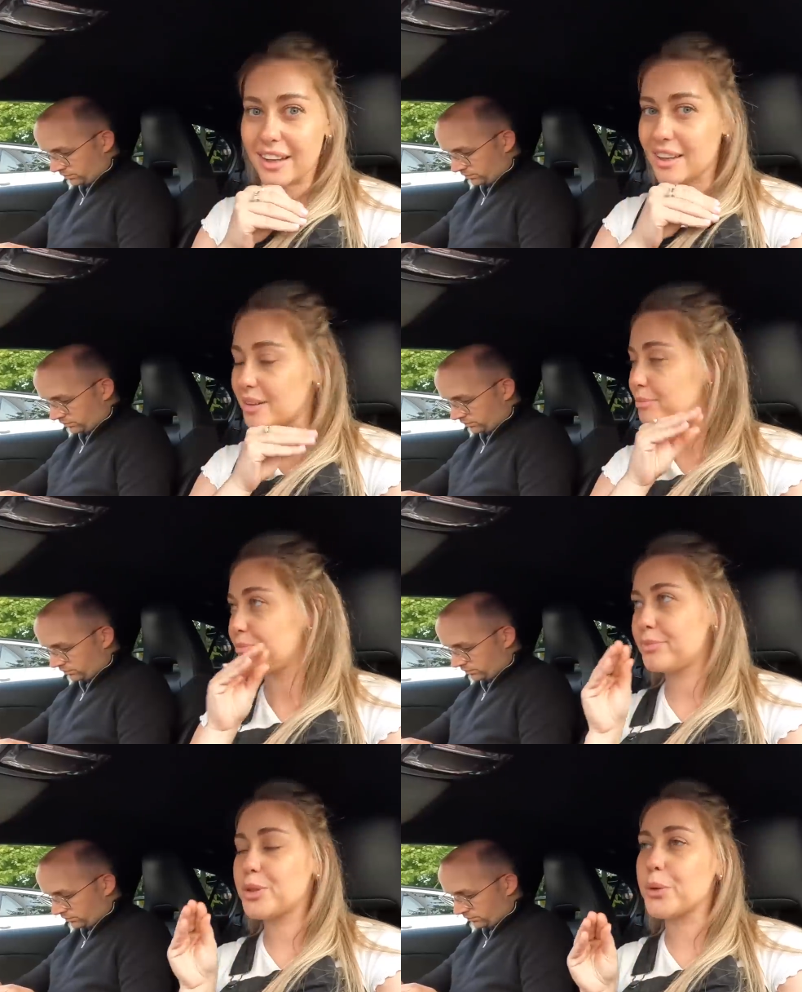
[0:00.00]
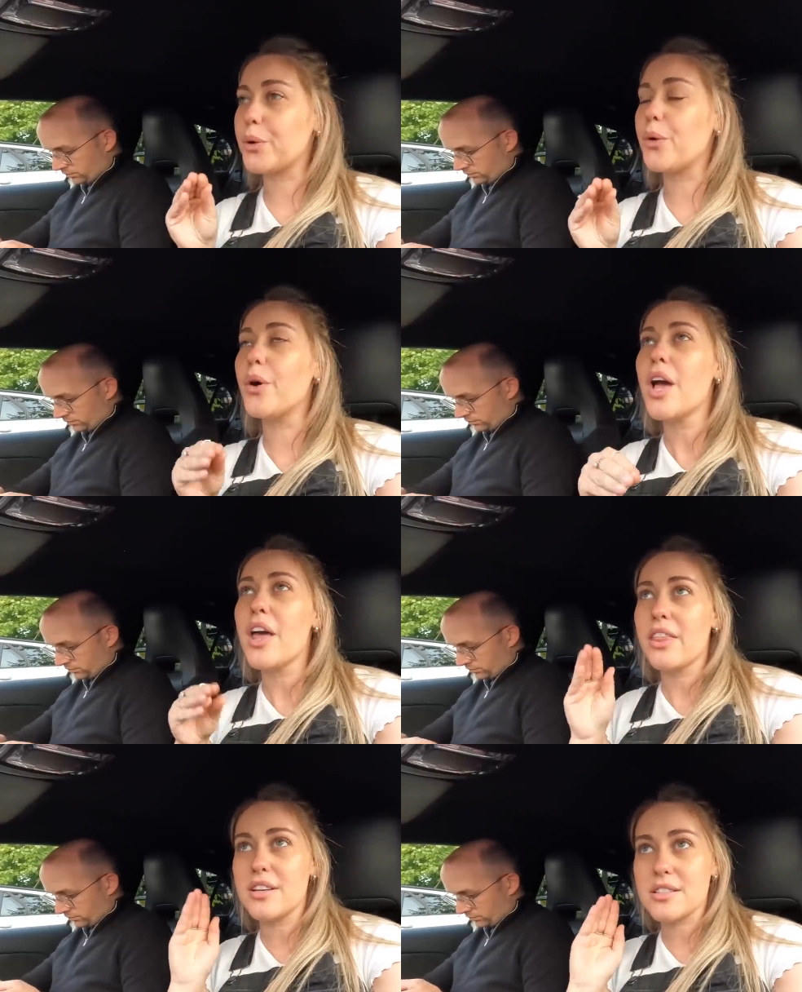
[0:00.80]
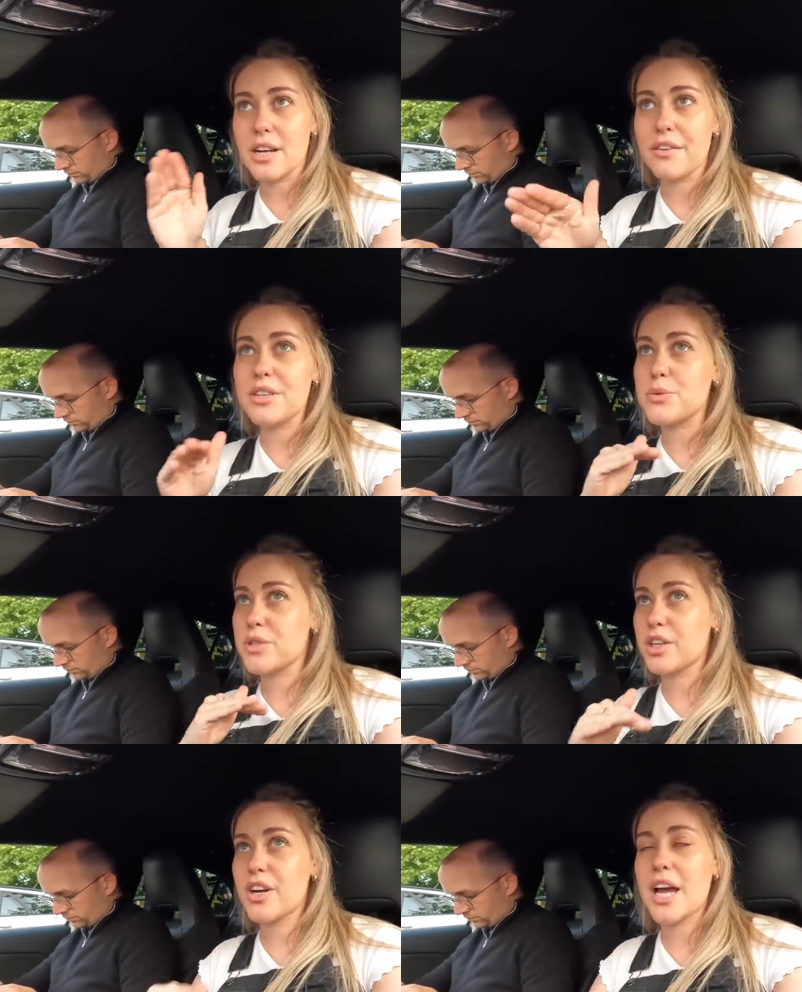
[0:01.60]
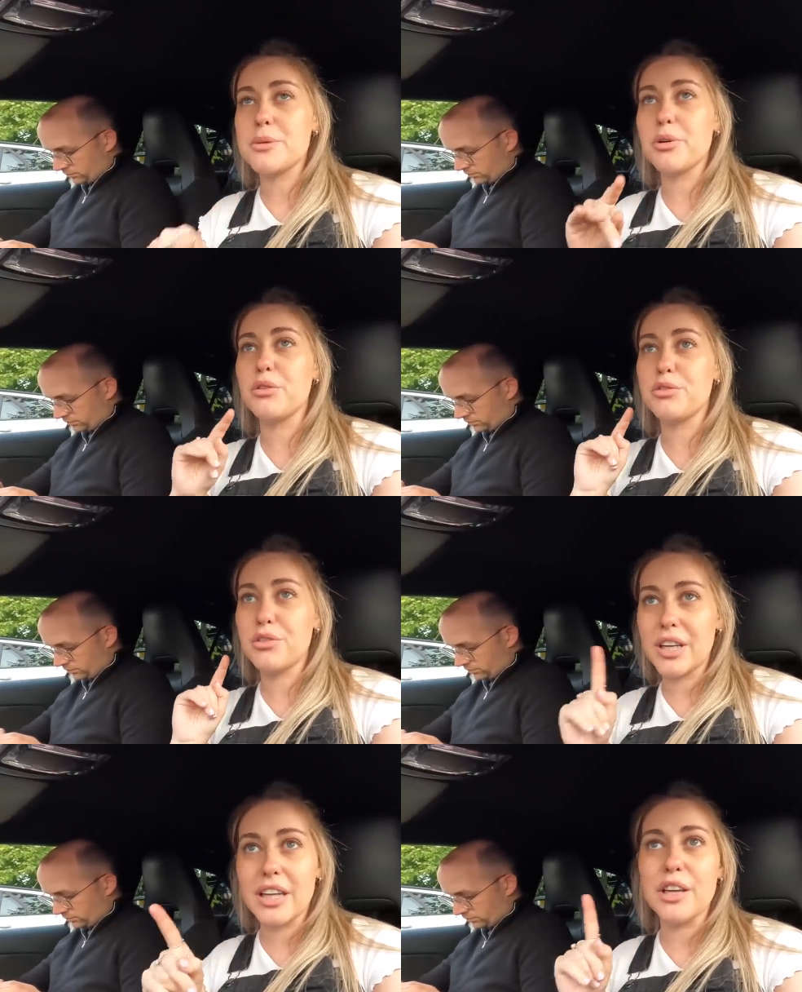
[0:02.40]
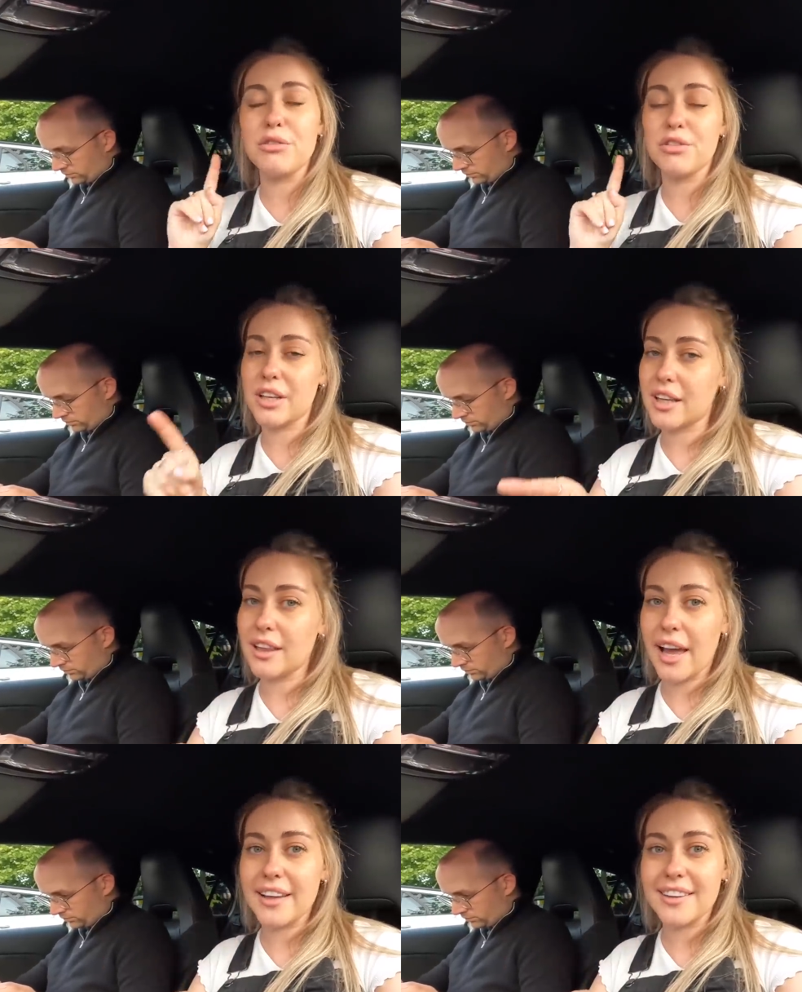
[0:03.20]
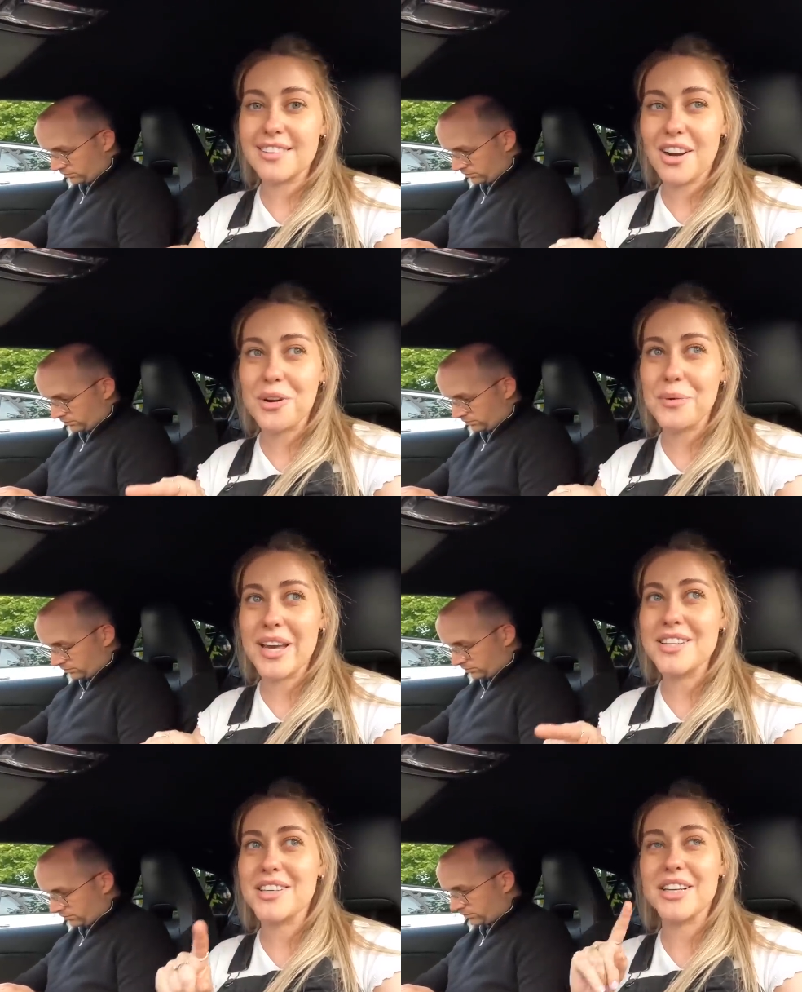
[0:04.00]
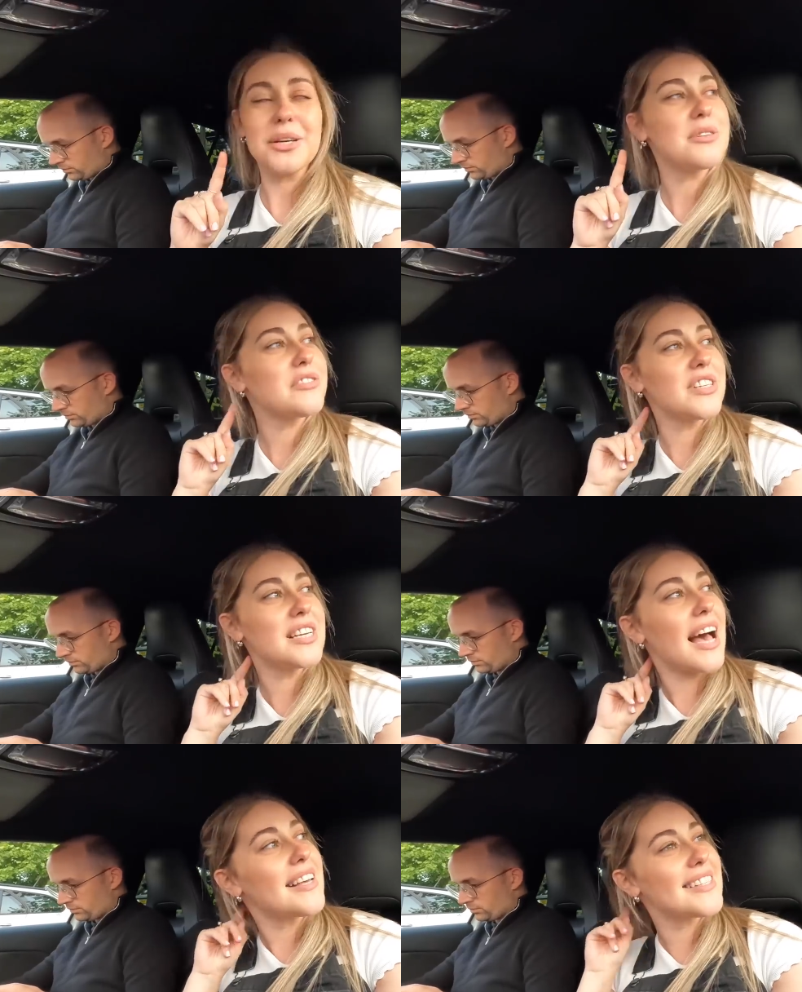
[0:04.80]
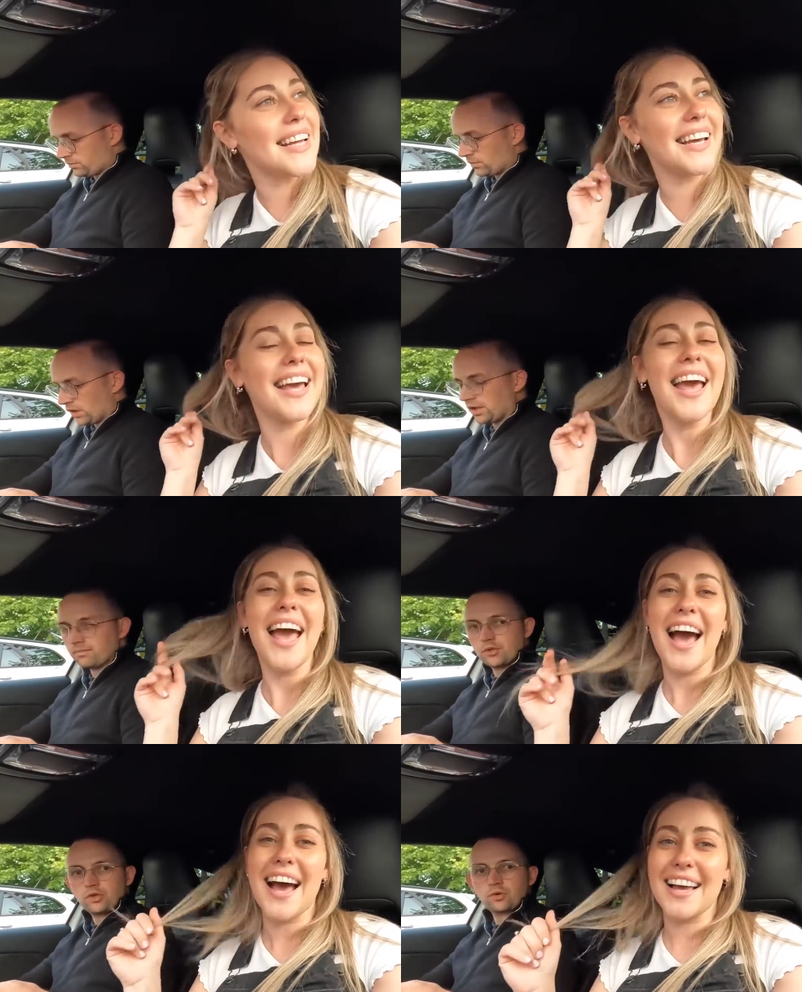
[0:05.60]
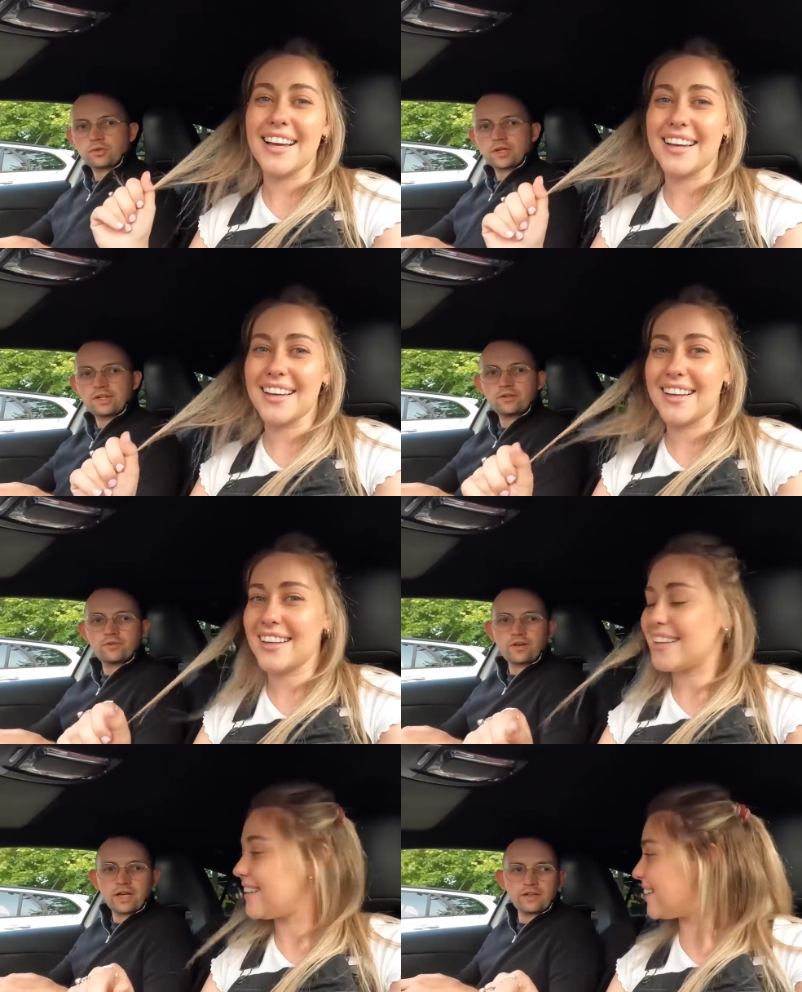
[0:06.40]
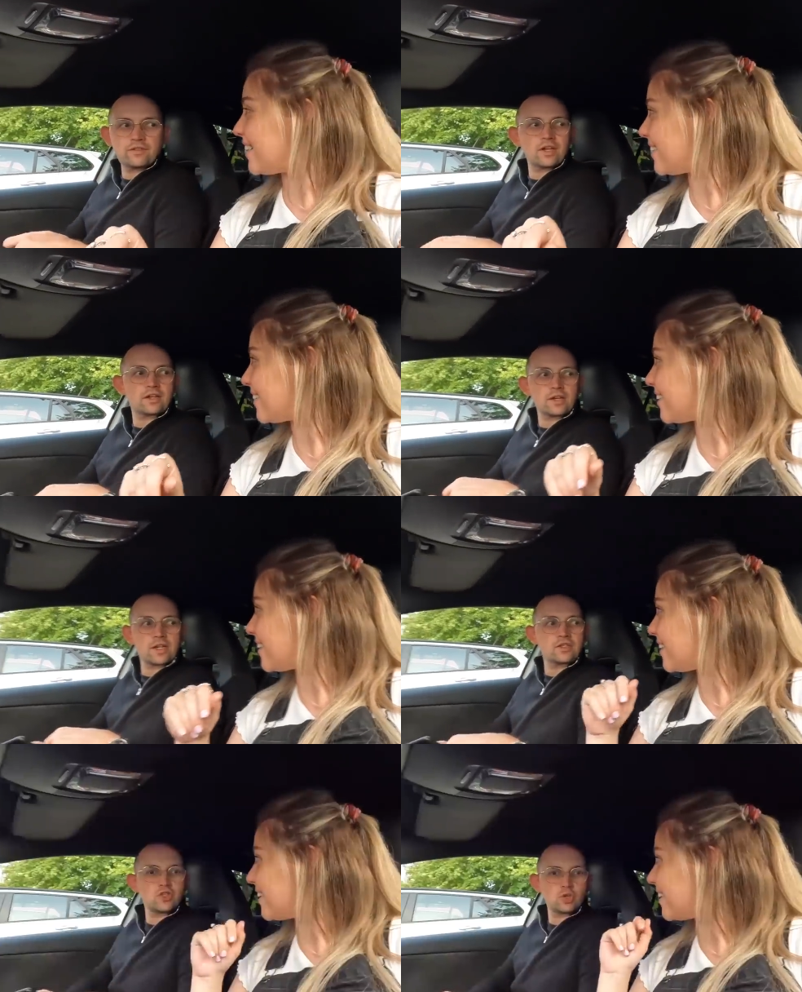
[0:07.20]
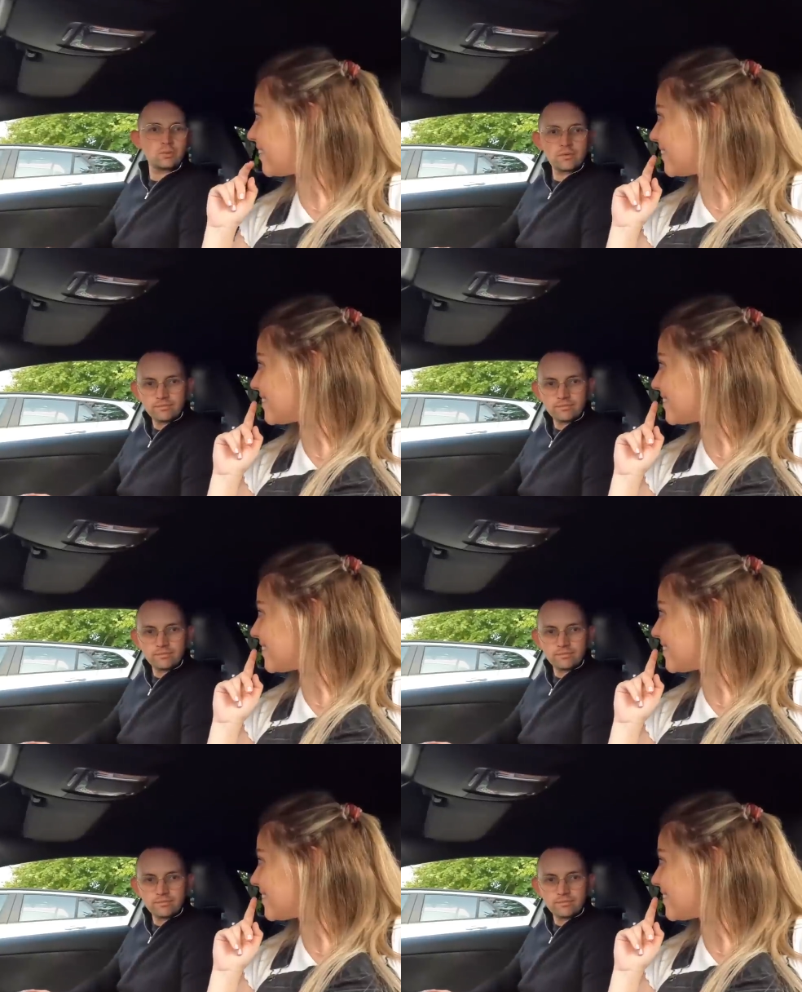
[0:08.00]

Speaker 1: Like, don't know. The service was incredible. Really, really liked our waiter. He was fantastic.
Speaker 2: Yep, Nuno325 did a great job.